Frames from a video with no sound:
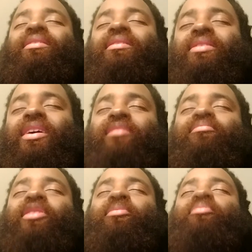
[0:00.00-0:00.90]
to think,
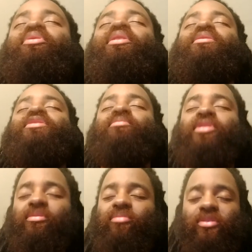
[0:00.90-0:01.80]
maybe putting on some
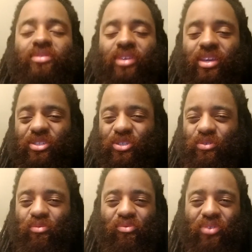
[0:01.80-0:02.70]
good music and just
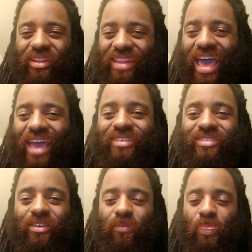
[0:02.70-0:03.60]

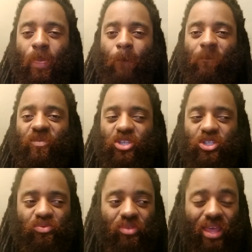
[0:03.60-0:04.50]
relaxing,
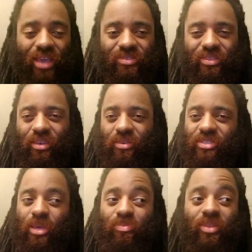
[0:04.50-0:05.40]

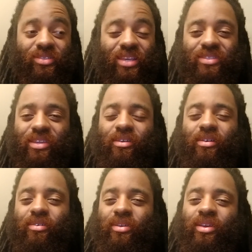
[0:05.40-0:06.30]
accept things as they
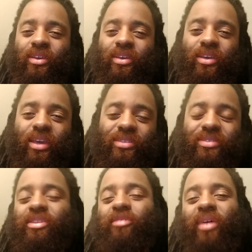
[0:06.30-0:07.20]
are, and
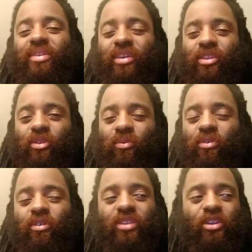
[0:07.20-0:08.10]
see the magic in the
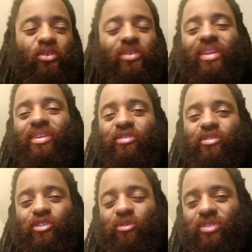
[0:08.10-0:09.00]
world, and know that there
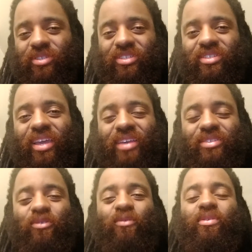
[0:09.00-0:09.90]
is no such thing as
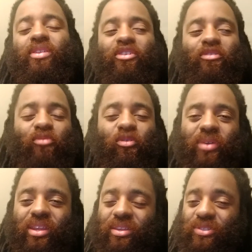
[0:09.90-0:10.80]
an ordinary
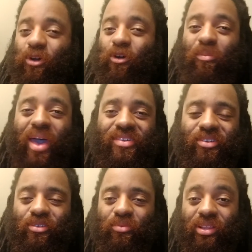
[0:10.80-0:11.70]
moment. It is all
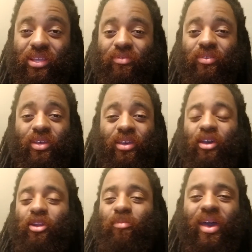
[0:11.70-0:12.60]
magical. We live
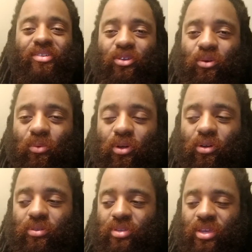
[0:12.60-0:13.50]
in a magical
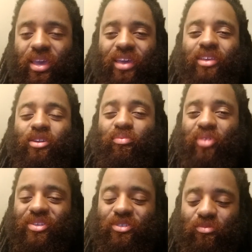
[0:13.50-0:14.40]
world, and in the
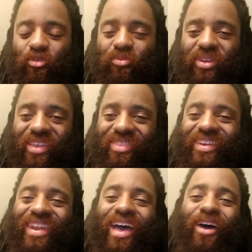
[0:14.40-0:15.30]
present moment, in the
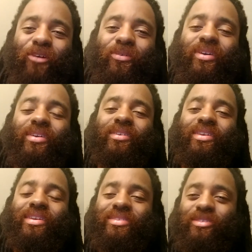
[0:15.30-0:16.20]
now,
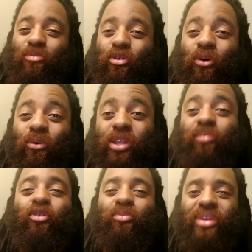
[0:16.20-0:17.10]
it's the only
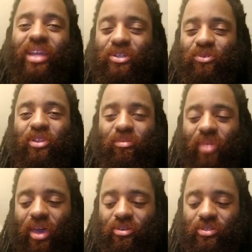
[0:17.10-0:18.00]
moment that truly
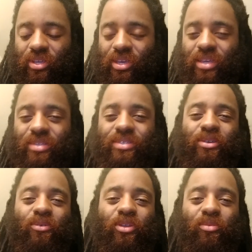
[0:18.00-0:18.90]
matters. It's the
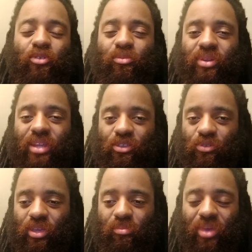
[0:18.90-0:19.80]
only moment that you
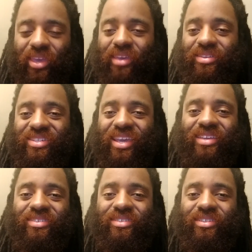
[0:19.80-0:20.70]
can make a
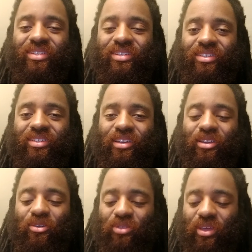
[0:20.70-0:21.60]
change. You
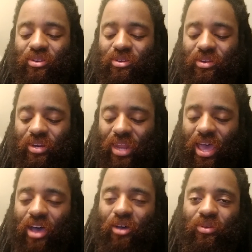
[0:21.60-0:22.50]
know,
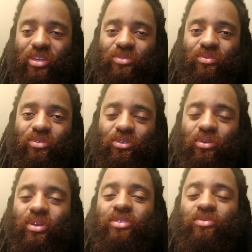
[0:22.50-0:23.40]
now is
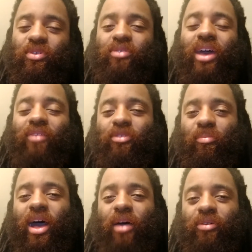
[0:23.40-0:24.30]
when you have the
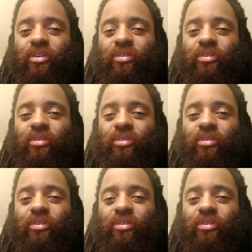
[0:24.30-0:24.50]
power.